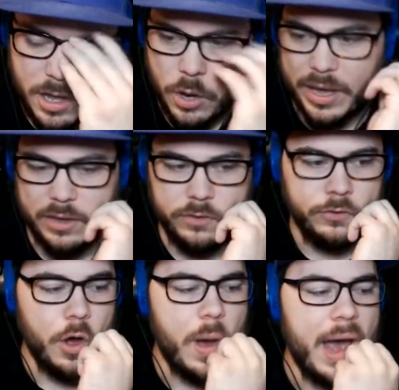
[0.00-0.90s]
Okay,
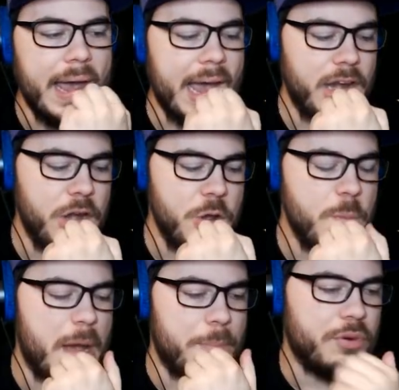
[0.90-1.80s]
so I, I
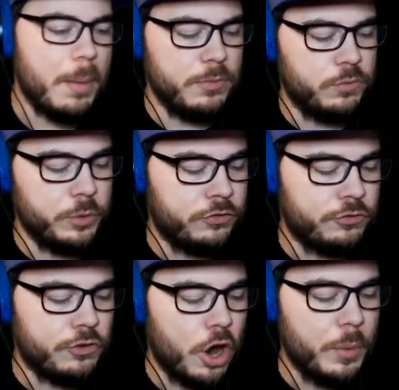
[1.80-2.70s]
knew my problems would
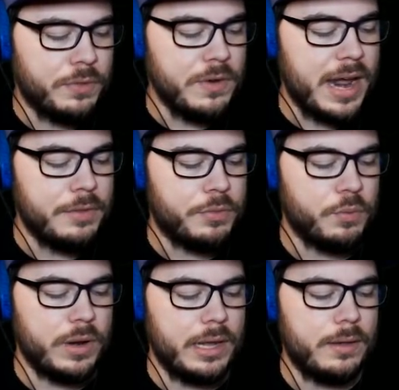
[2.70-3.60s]
start with night
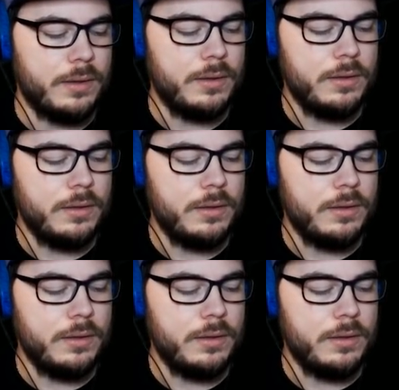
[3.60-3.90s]
three.